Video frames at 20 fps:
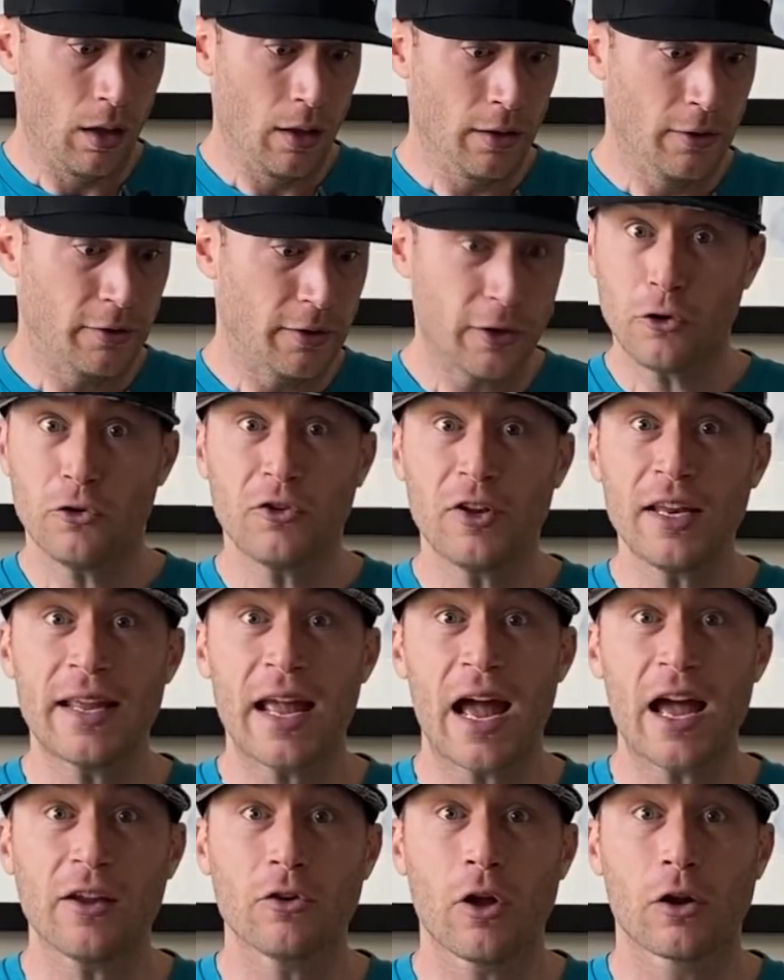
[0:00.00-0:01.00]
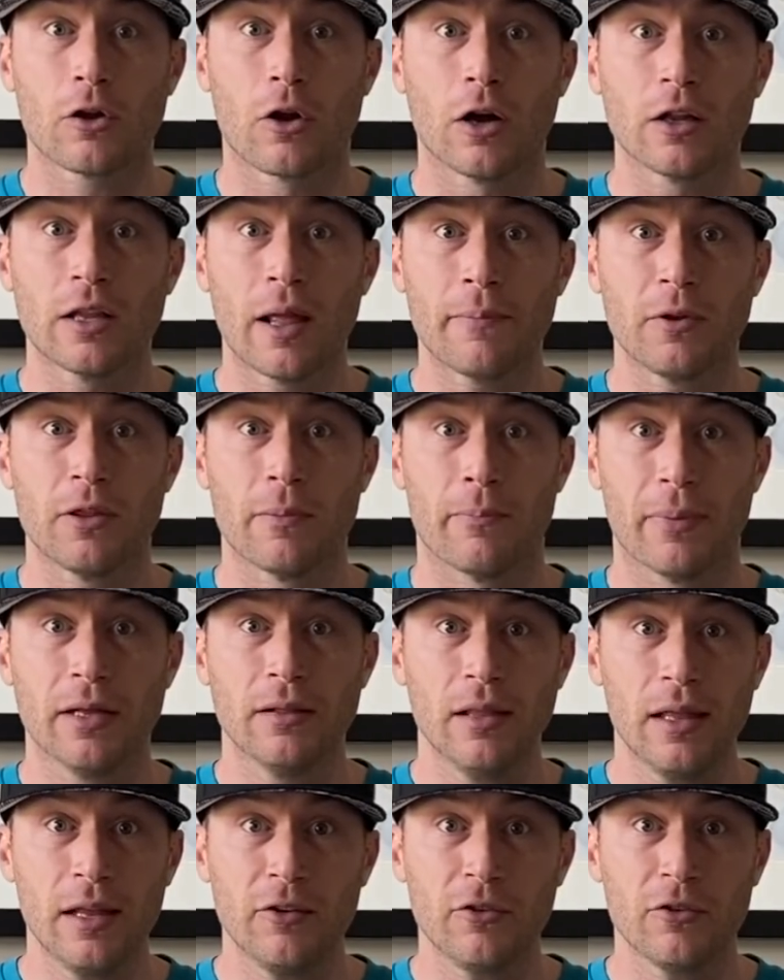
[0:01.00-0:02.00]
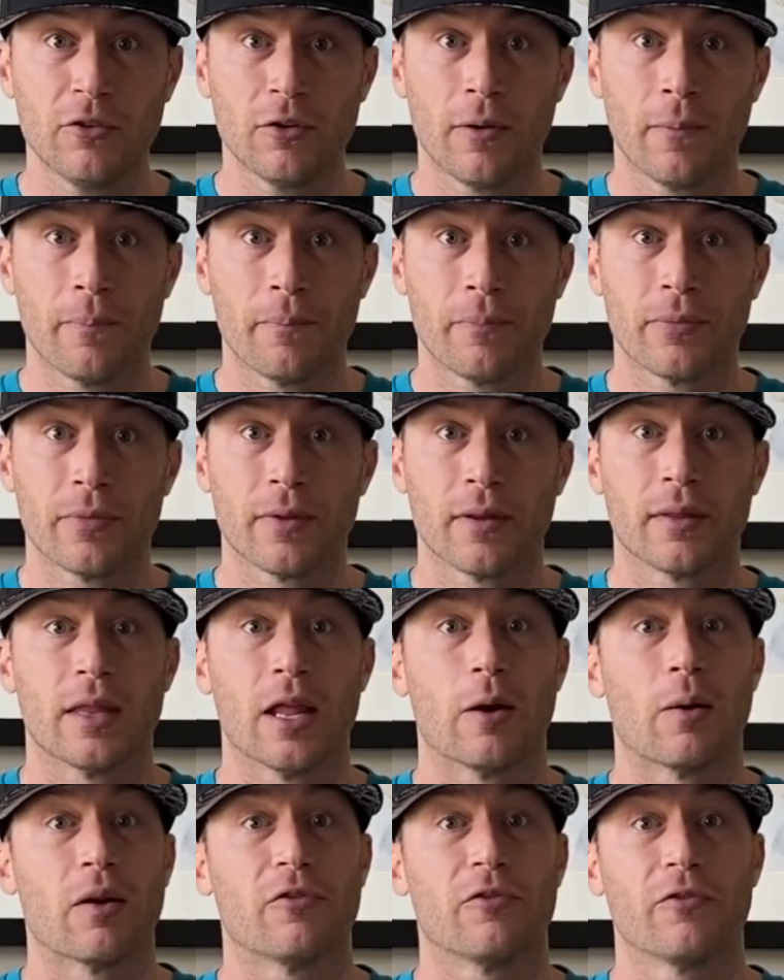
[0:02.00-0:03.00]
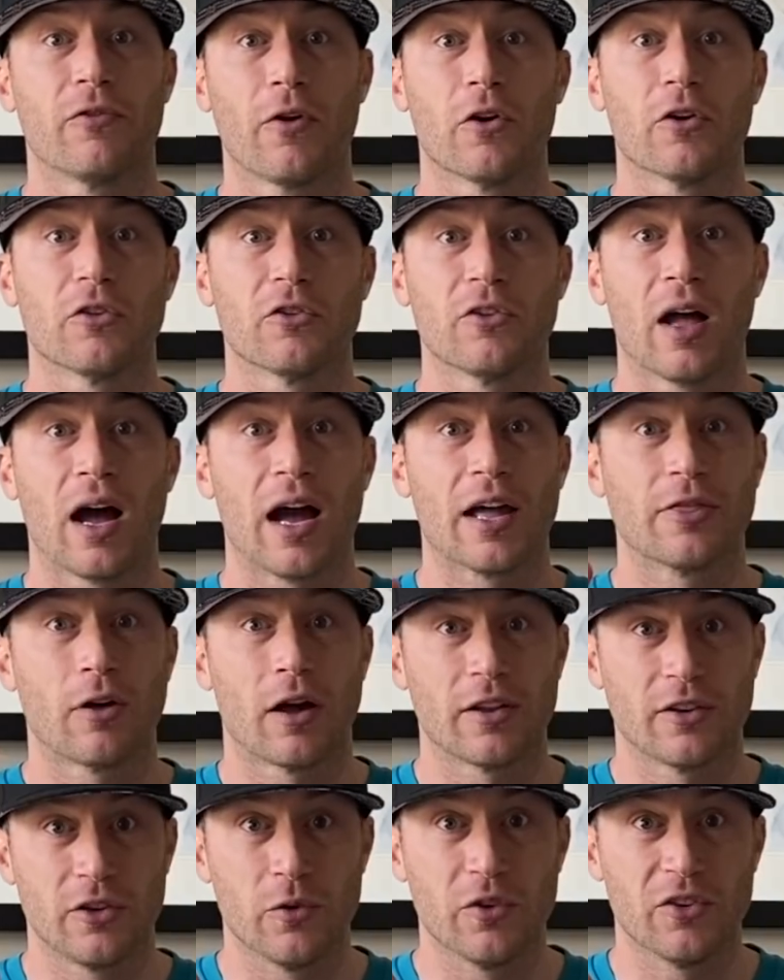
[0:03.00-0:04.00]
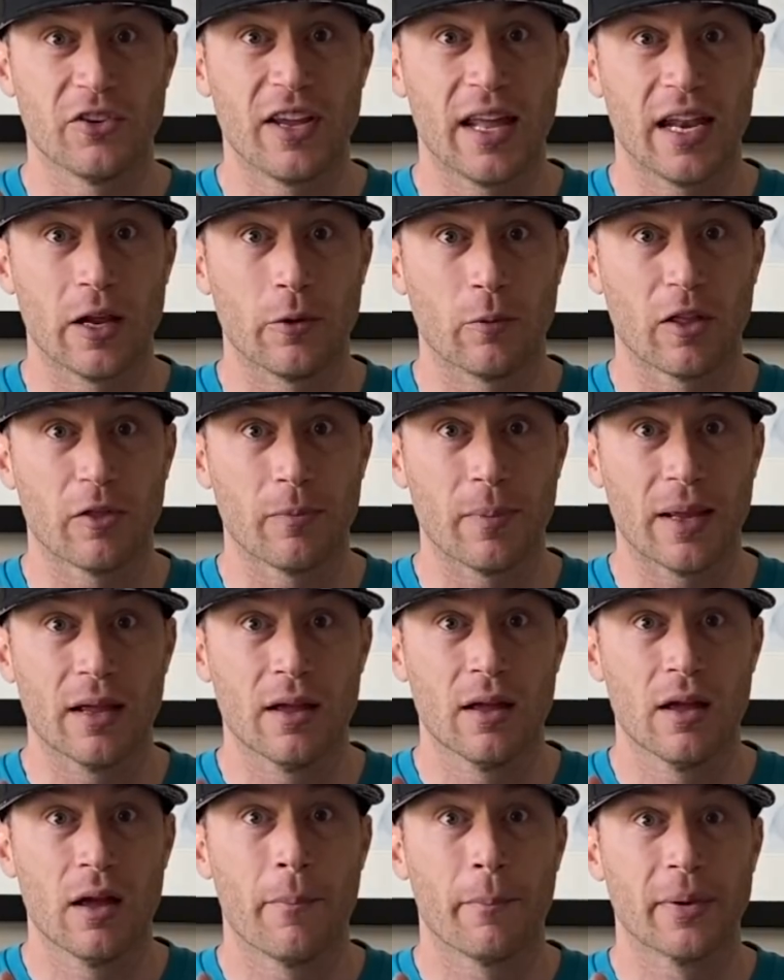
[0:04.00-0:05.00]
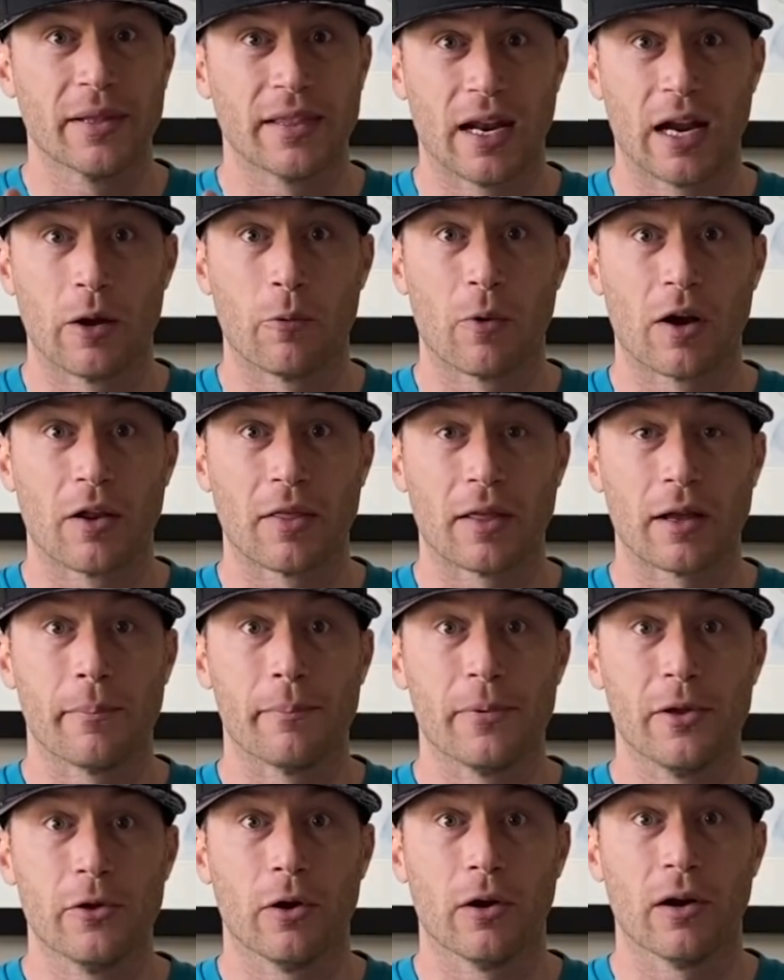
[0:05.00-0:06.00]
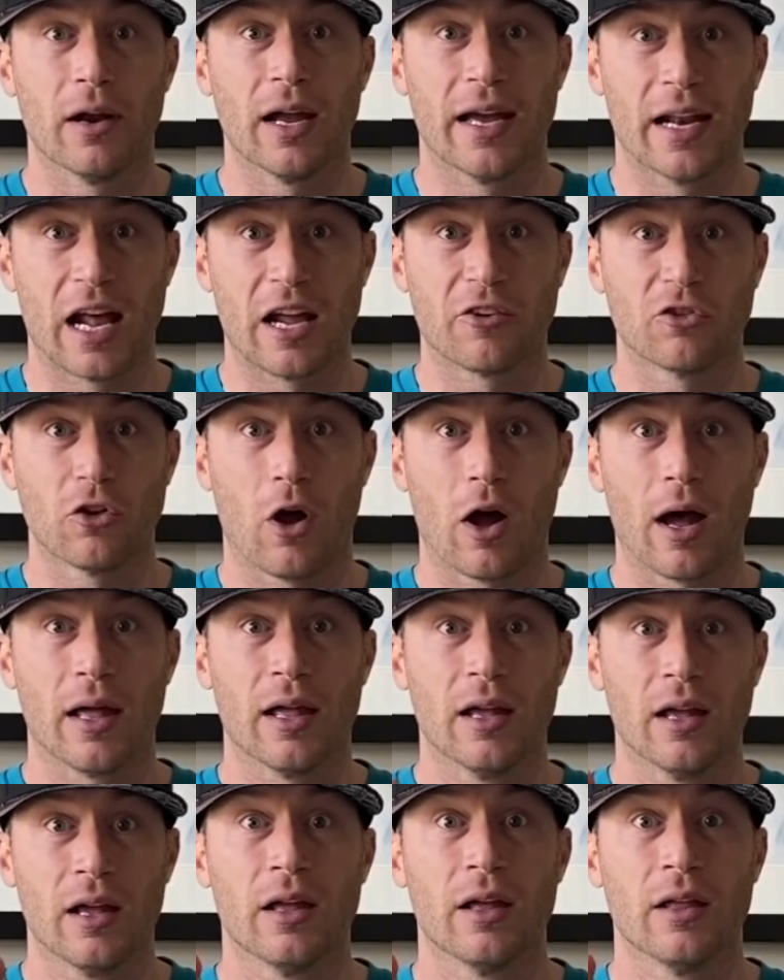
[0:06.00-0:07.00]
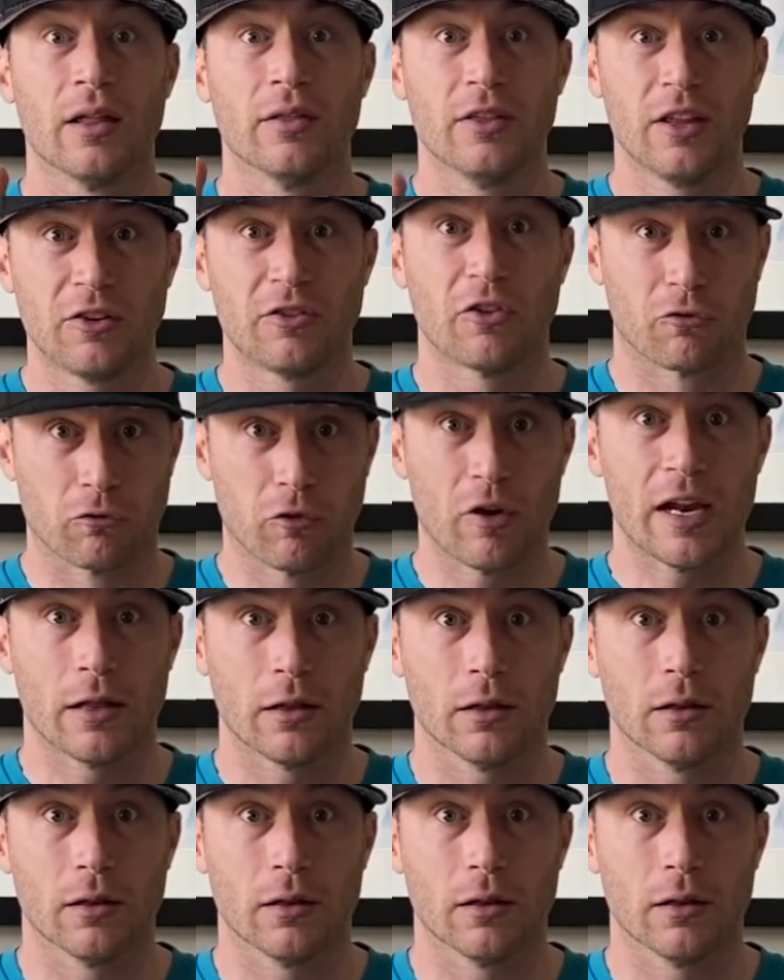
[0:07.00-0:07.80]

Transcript: "Did you see Kaz got called up to the big leagues?" Now, at first, I thought she was kidding with me, but then I went on the computer, and I saw it. This is real,